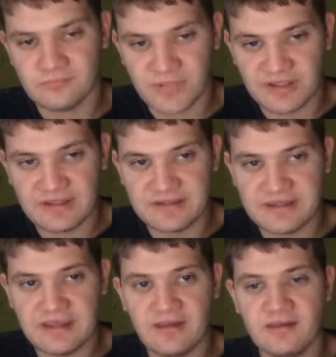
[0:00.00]
But
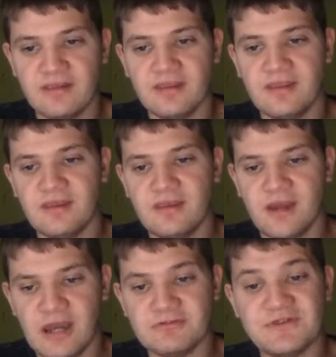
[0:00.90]
yeah,
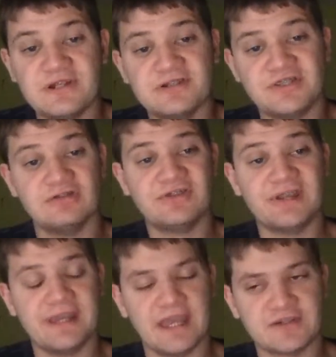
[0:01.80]
I was there too
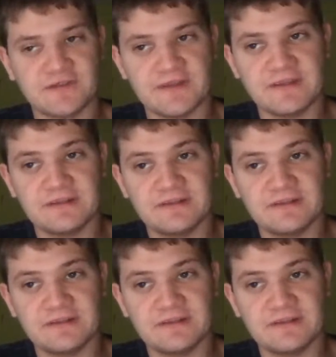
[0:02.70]
today, actually.